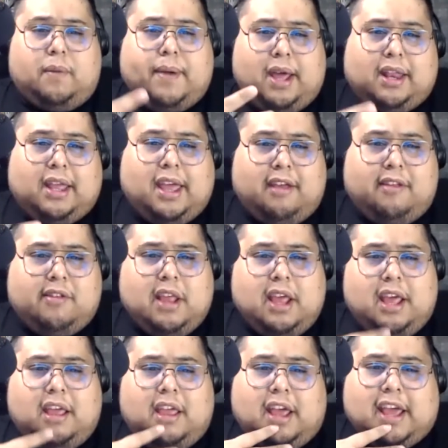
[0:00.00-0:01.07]
podcast,
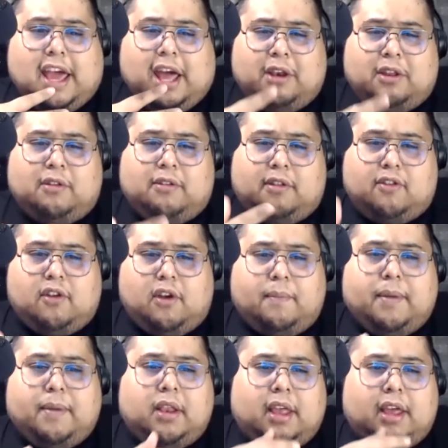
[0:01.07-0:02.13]
like how do you
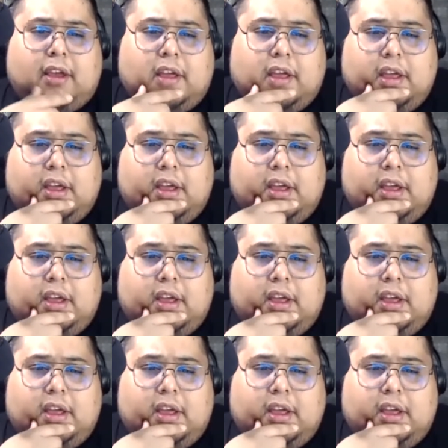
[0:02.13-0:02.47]
determine like,